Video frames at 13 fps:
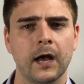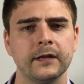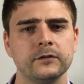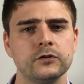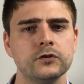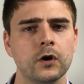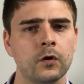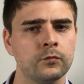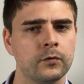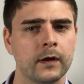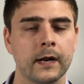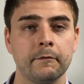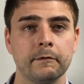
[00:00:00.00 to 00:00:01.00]

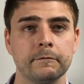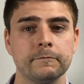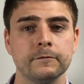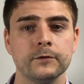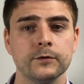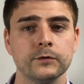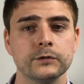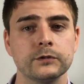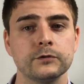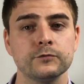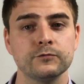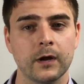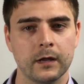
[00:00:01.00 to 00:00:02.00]
I refuse
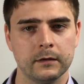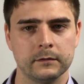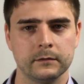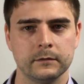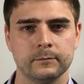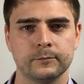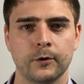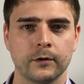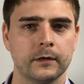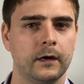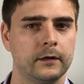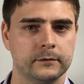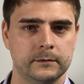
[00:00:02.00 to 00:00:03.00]
to run
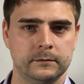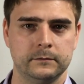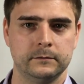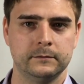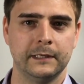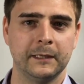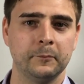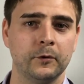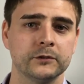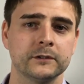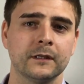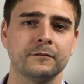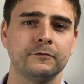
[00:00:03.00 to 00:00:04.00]
protocols like
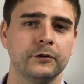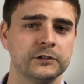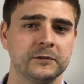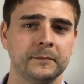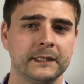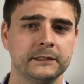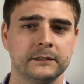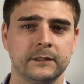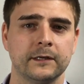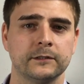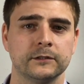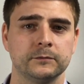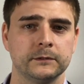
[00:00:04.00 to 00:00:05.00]
most other functional medicine
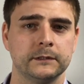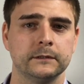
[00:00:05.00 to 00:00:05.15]
doctors will